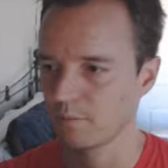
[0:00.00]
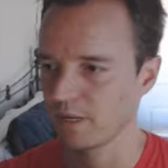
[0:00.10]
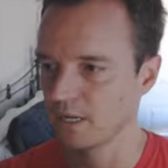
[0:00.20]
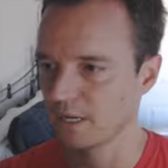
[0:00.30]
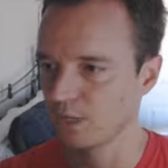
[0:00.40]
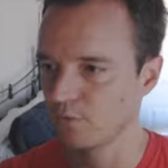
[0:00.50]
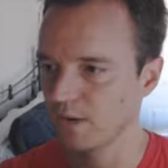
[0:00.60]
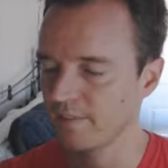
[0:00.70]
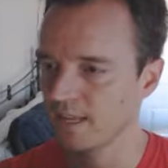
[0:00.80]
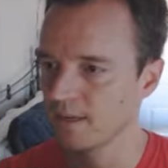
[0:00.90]
on how you
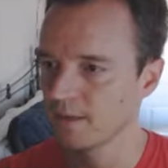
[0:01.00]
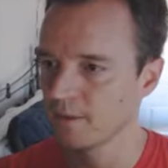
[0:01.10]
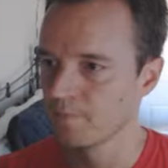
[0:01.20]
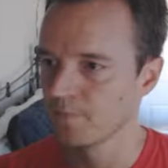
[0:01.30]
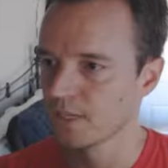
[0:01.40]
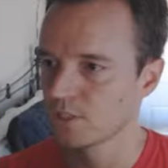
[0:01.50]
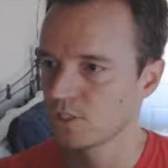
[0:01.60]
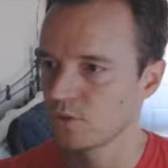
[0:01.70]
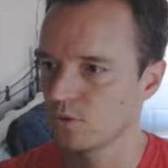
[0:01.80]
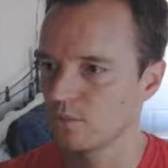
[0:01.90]
define that.
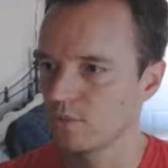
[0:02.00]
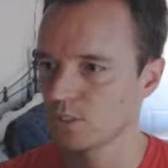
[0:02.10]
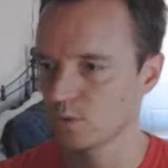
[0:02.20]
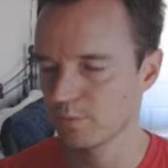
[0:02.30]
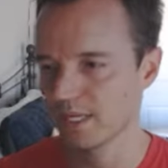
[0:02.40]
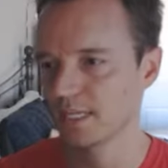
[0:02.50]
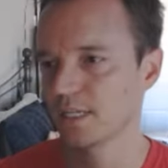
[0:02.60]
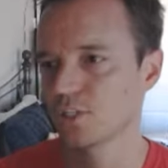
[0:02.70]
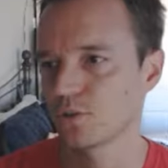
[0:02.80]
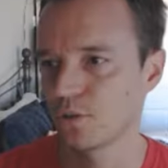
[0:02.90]
So this was my
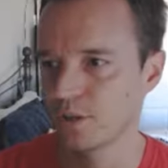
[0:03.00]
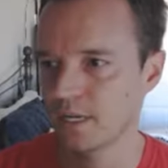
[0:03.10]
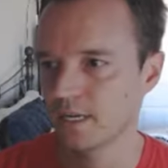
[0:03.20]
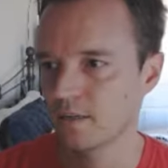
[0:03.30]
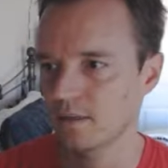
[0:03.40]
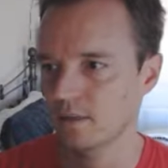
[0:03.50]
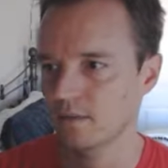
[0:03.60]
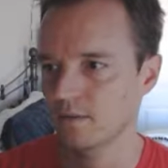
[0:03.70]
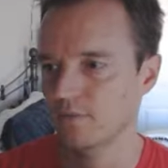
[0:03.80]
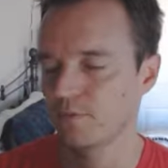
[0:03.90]
initial thought
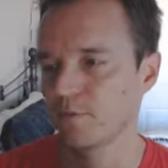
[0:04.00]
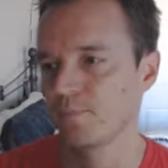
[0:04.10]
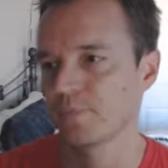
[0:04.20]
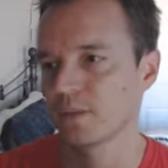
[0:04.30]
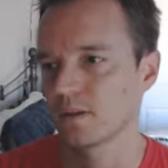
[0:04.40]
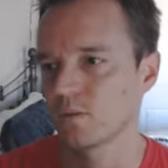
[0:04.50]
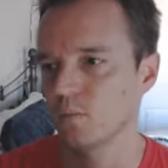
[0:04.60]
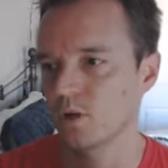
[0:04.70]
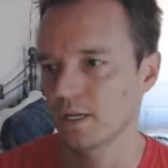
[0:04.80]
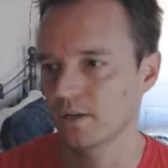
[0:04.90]
of
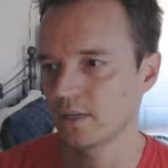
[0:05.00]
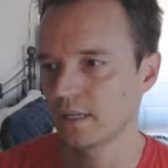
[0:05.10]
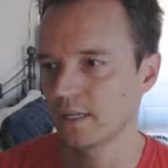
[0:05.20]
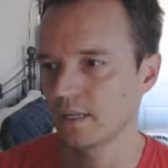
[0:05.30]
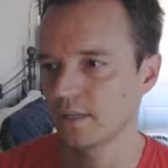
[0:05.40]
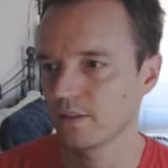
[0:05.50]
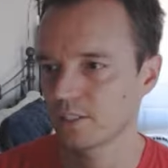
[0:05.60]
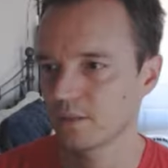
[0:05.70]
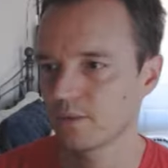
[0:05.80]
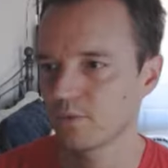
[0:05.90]
water, and there's
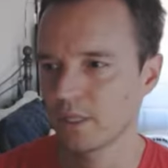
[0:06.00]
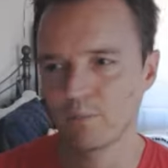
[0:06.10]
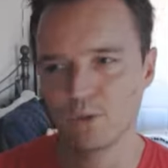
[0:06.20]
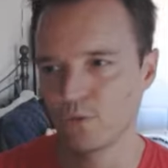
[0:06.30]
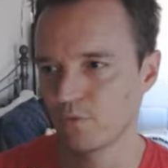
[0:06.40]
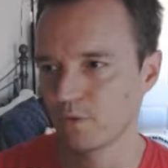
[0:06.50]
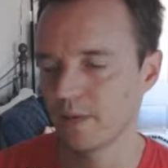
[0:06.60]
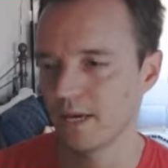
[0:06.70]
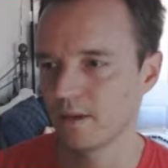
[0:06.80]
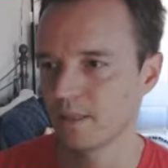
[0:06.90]
something really beautiful
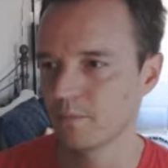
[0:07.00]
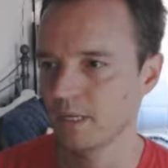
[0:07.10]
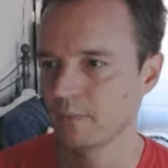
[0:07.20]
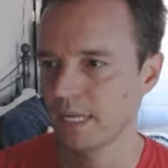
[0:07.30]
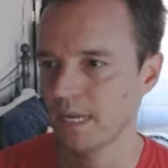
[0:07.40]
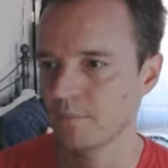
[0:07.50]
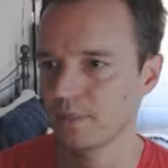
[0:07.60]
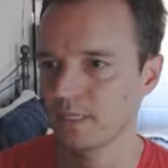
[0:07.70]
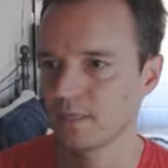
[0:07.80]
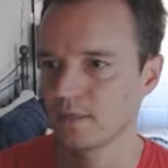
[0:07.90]
about it that made me
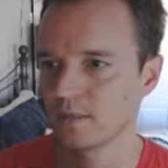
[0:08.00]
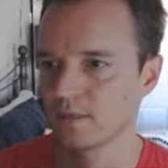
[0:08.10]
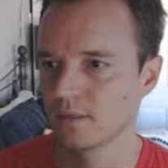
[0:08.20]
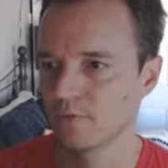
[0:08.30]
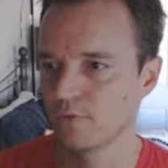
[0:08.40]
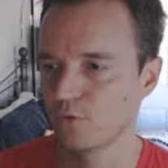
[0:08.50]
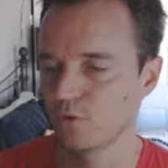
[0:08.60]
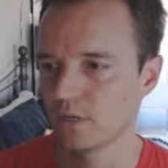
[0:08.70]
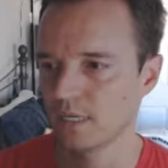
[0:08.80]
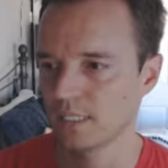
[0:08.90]
happy
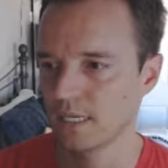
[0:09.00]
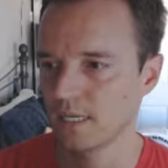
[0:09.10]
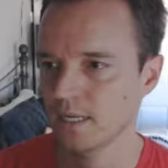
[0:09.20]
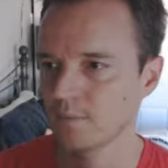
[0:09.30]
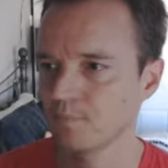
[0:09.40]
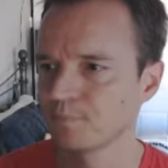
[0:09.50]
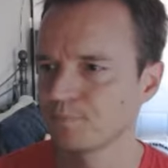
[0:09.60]
for a time.